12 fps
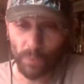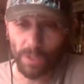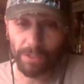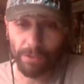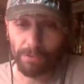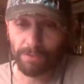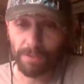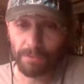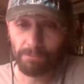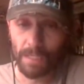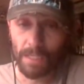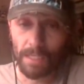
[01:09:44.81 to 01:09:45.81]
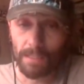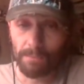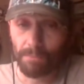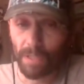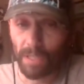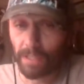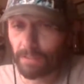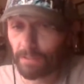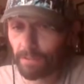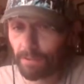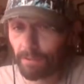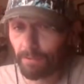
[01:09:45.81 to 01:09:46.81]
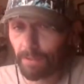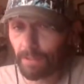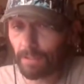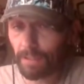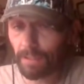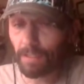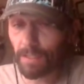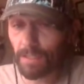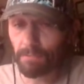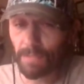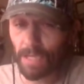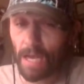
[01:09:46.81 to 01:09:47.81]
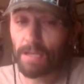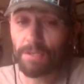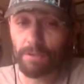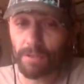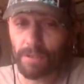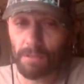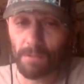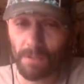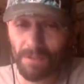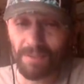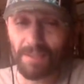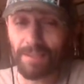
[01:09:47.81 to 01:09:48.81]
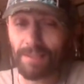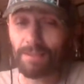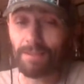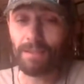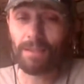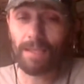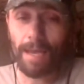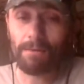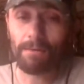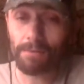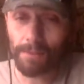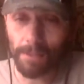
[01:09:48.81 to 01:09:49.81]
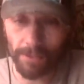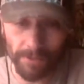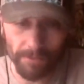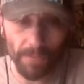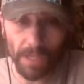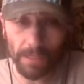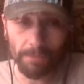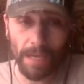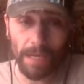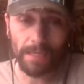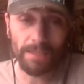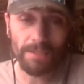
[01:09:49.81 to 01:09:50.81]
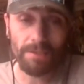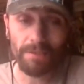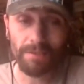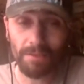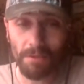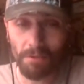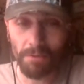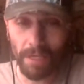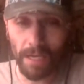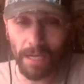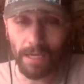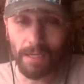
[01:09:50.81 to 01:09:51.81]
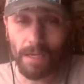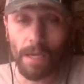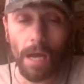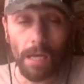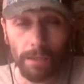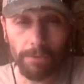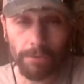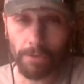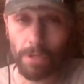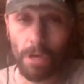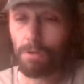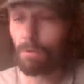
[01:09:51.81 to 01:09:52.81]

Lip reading: really hurt them. But they got some guys that are coming along, like Kyle Clutterbuck, man. He's okay. I like their